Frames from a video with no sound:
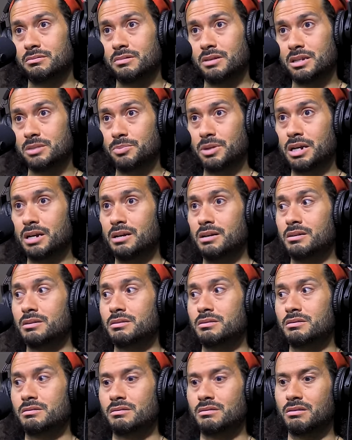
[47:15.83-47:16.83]
is
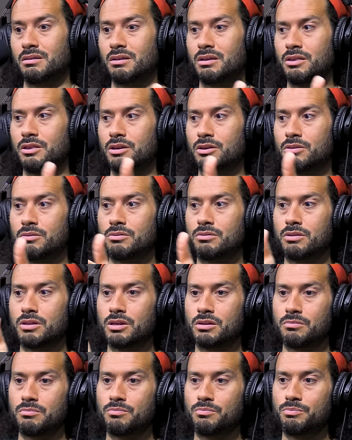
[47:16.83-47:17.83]
because the,
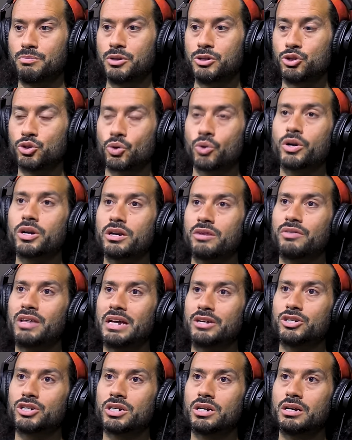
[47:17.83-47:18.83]
the majority of
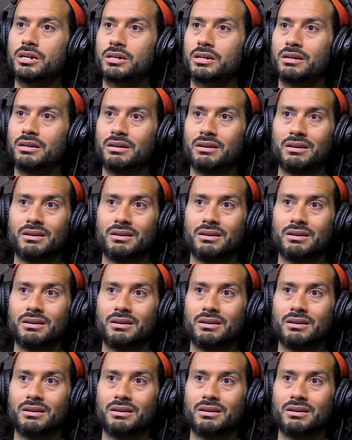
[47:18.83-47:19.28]
that chunk